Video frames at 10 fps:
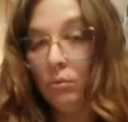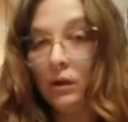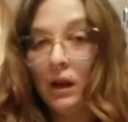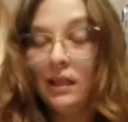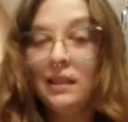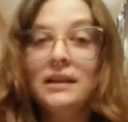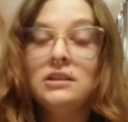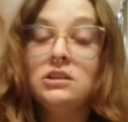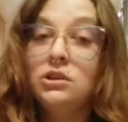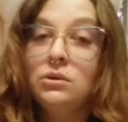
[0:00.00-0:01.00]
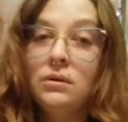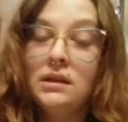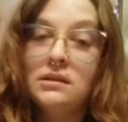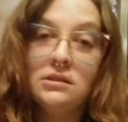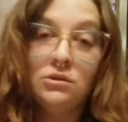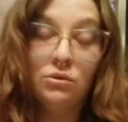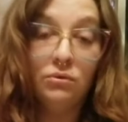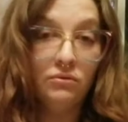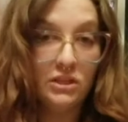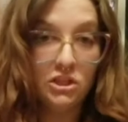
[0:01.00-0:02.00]
What I like to do is to
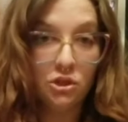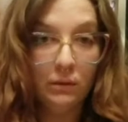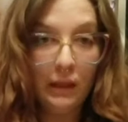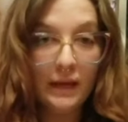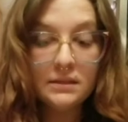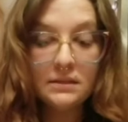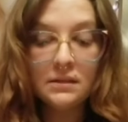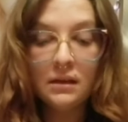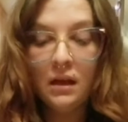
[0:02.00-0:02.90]
visualize.